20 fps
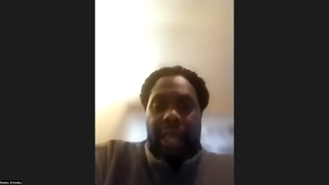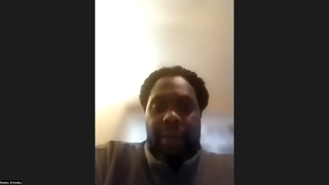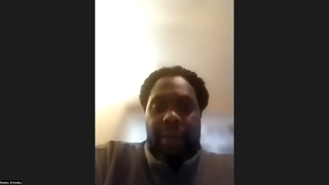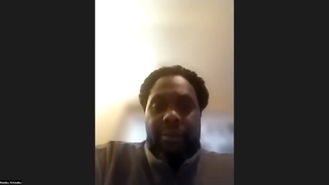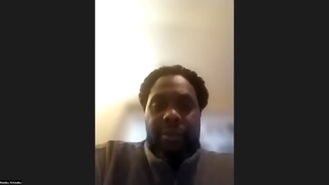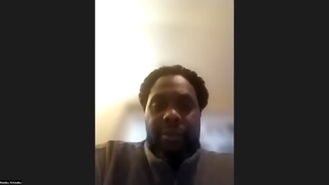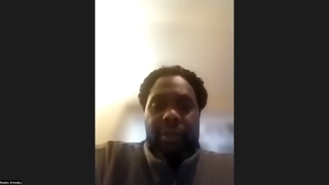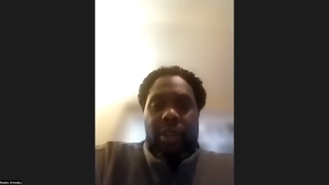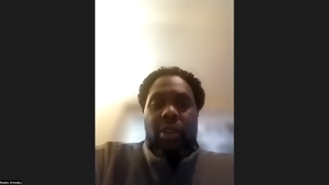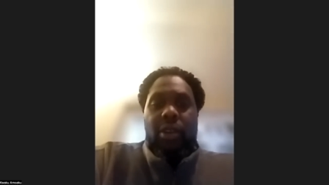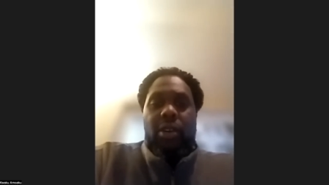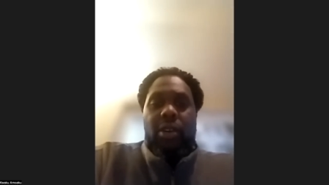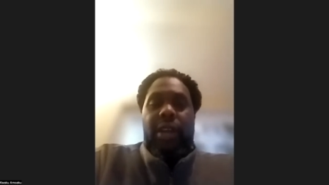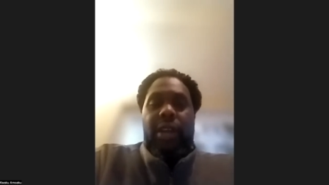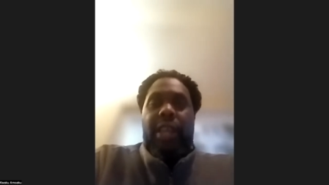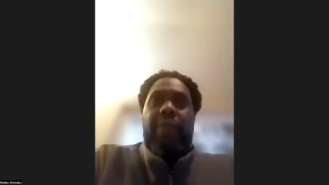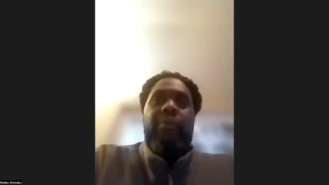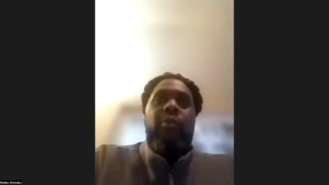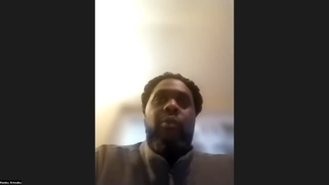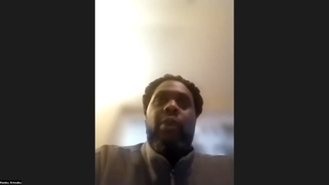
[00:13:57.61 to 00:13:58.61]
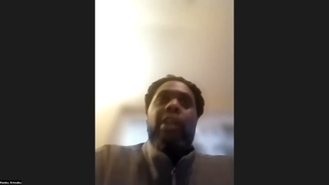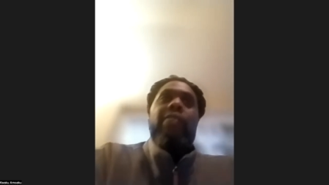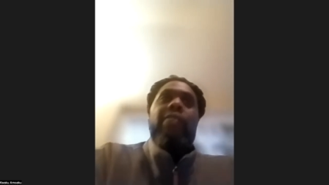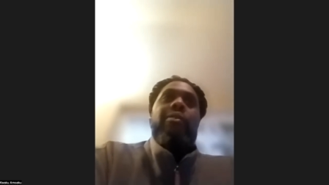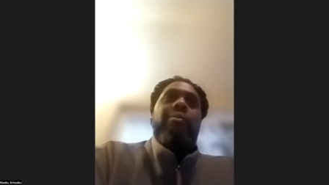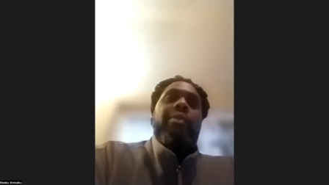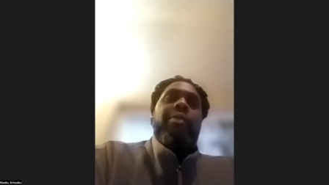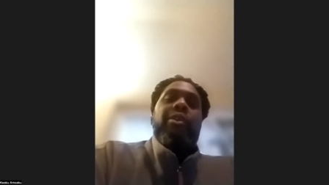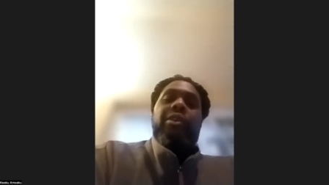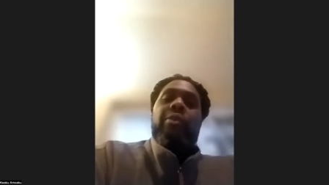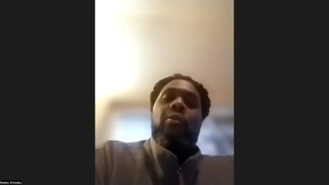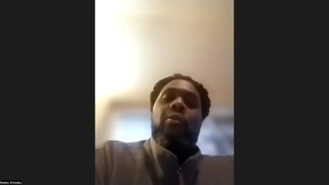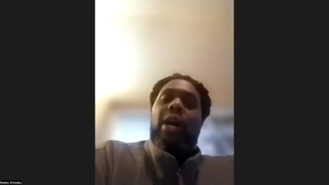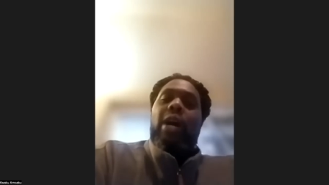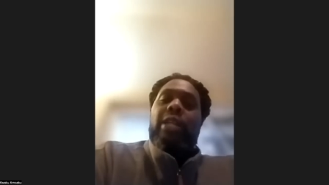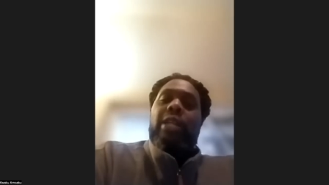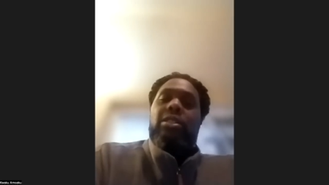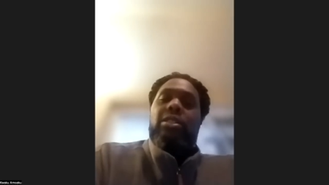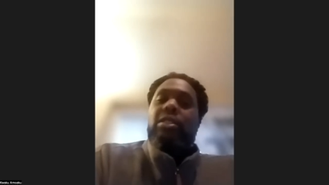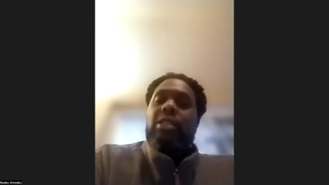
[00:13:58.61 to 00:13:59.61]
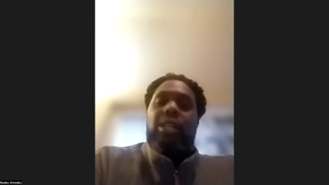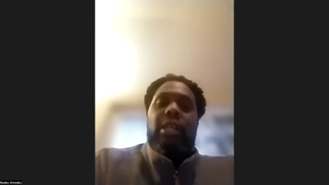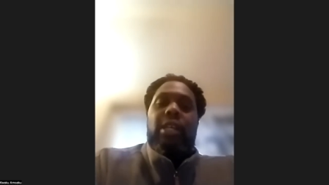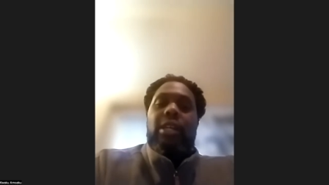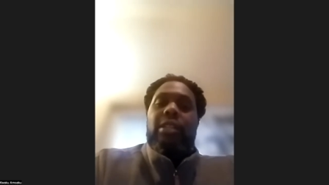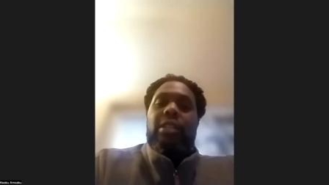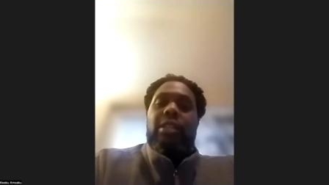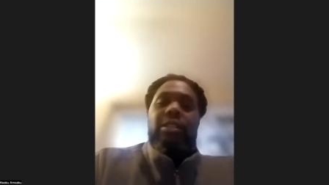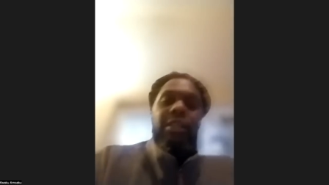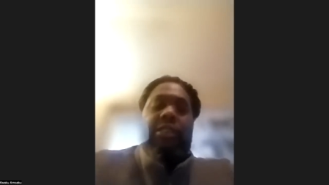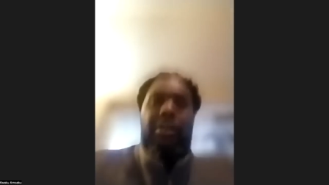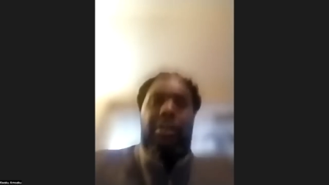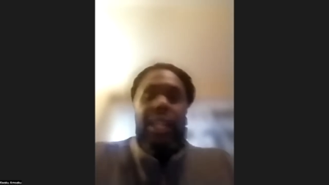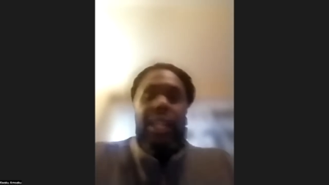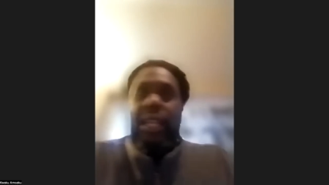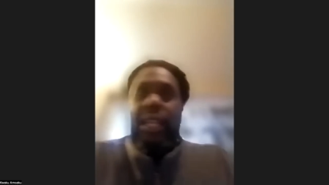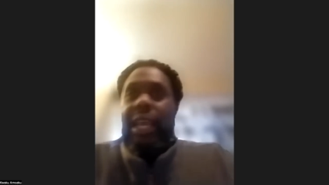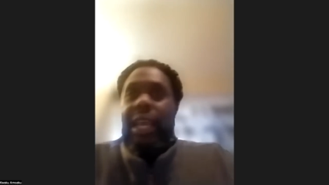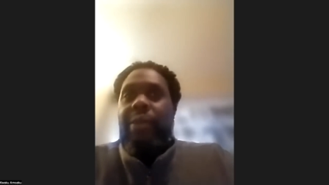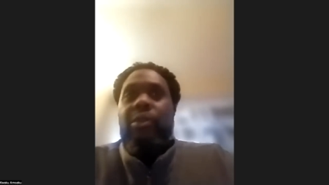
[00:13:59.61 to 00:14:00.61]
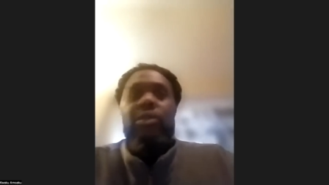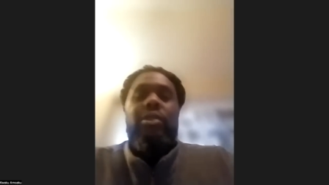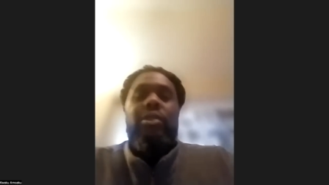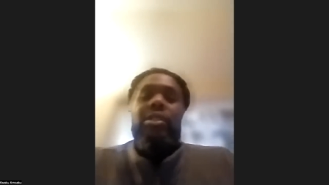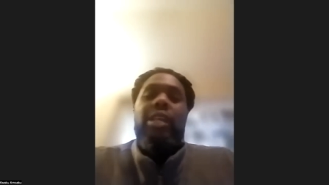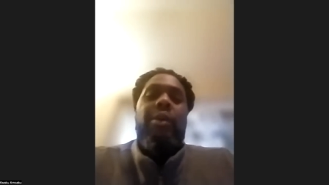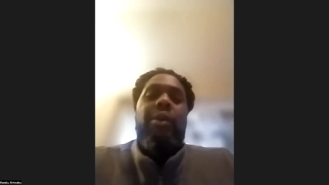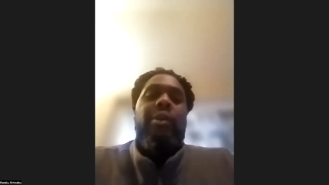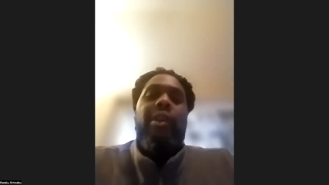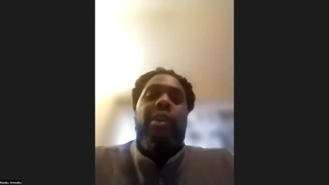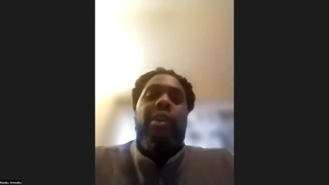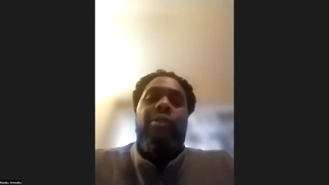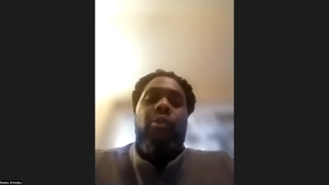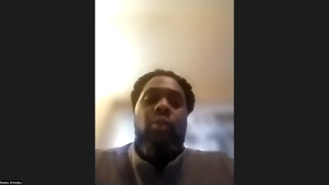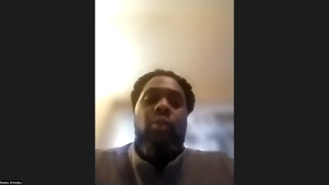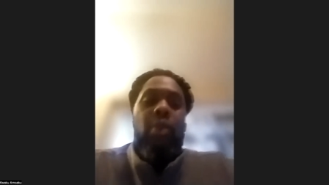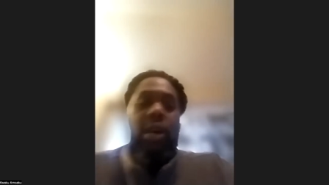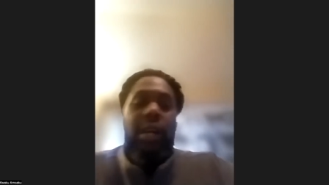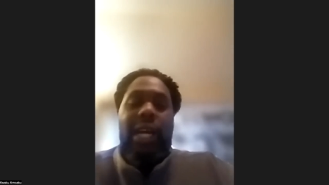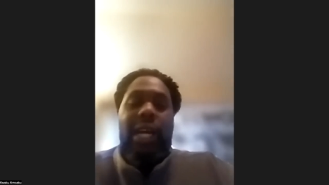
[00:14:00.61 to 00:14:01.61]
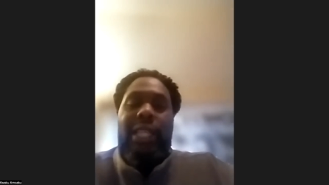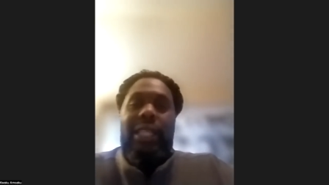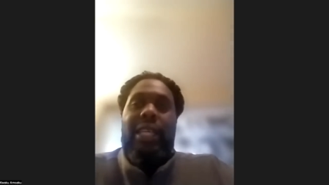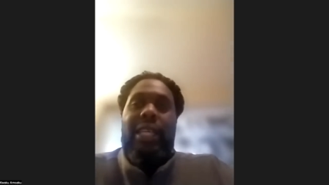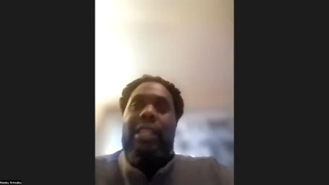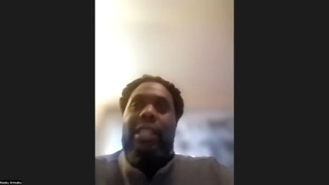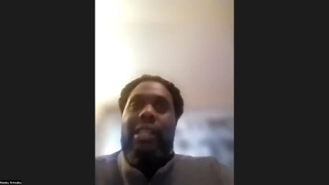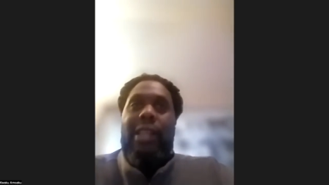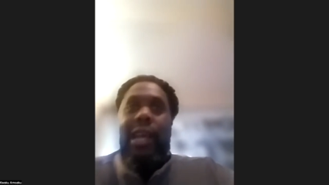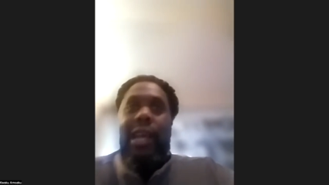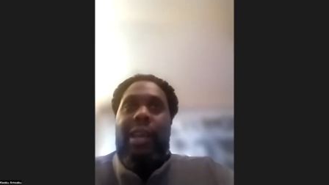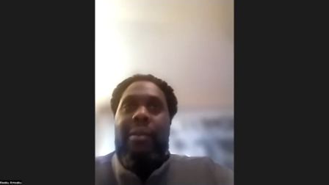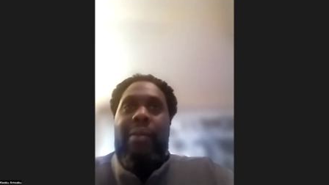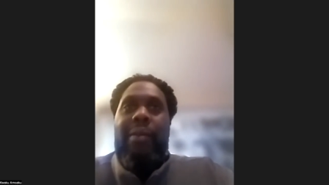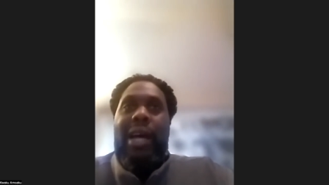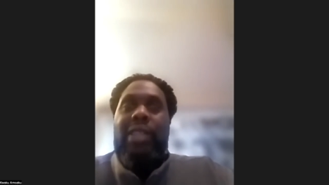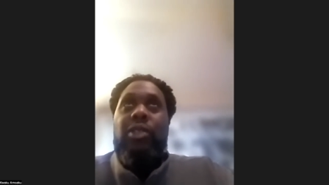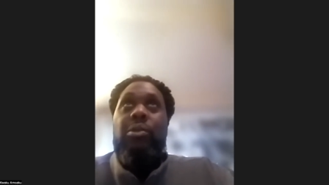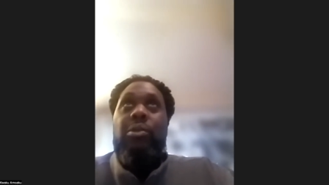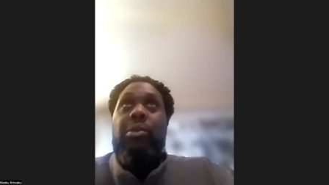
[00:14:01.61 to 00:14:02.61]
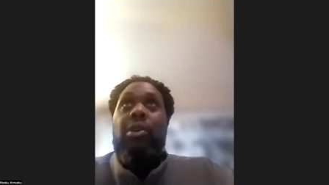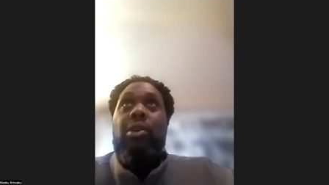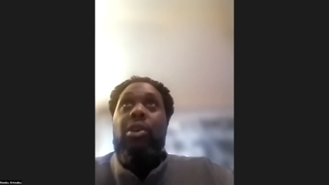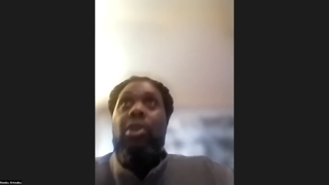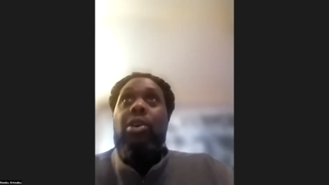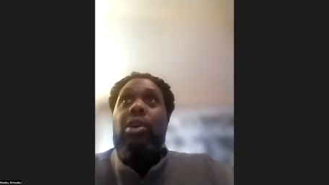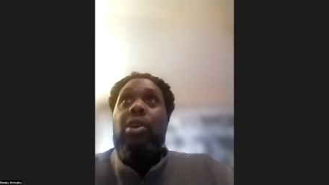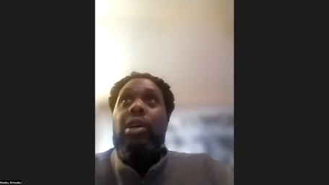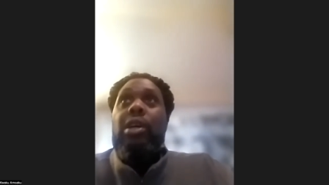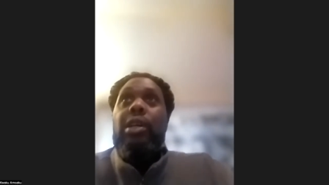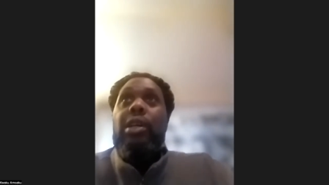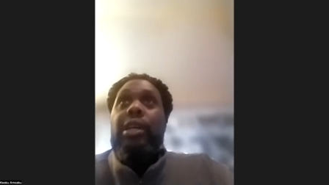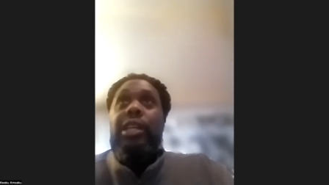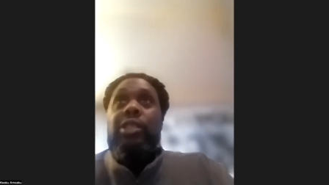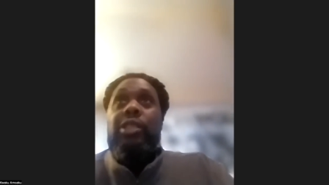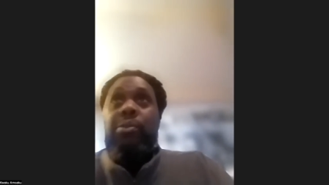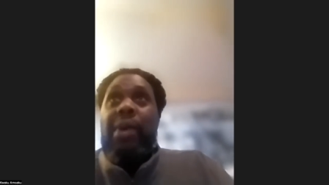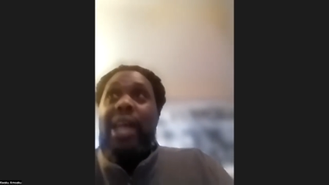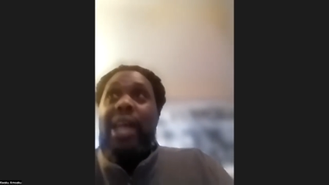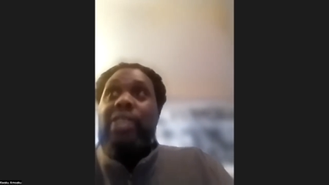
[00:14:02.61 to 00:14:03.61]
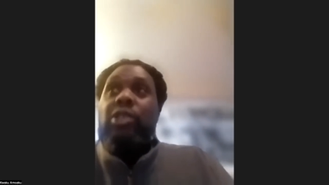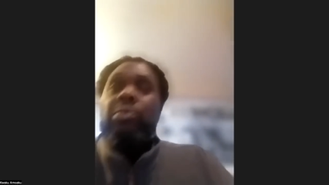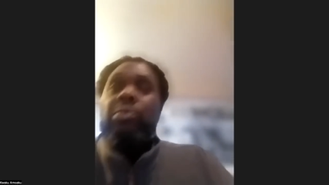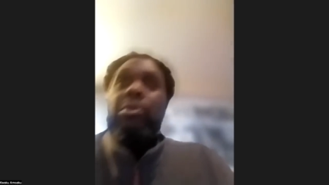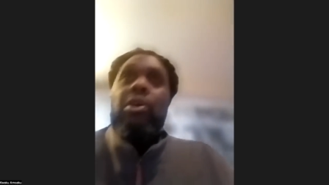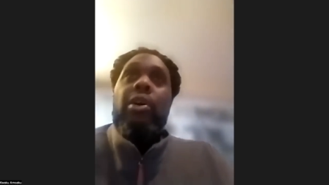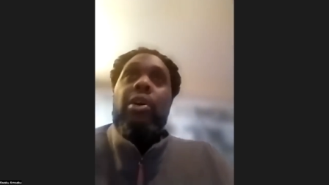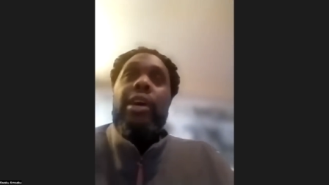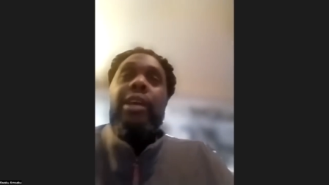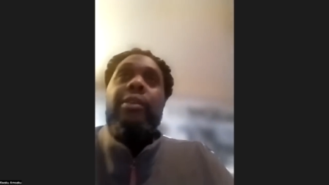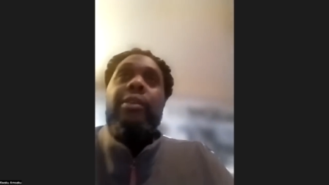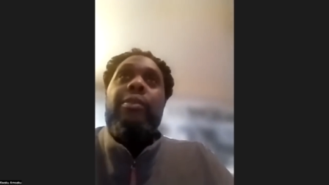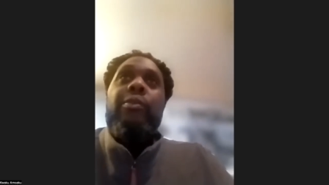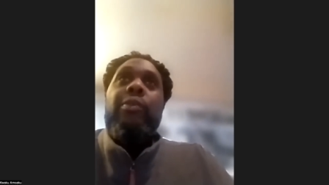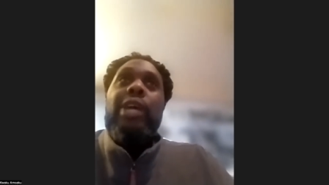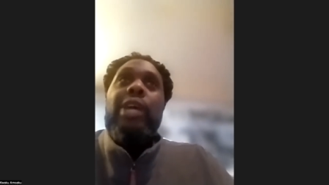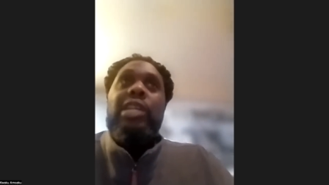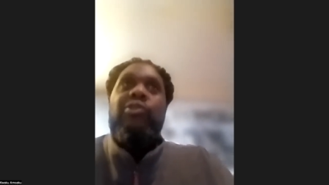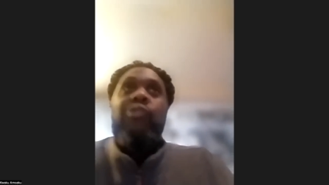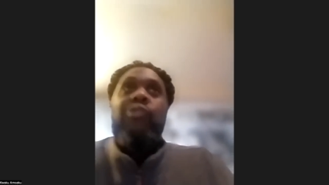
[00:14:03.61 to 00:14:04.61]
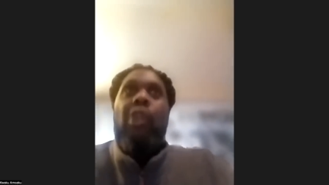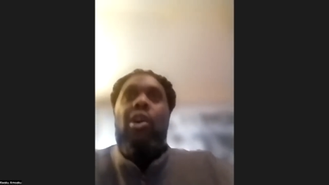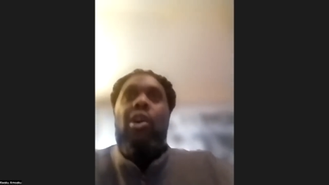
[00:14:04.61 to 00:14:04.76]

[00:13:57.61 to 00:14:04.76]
You know, or eight whatever million watched the Creighton game. You can say whatever you want. At the end of the day, basketball is basketball. And as far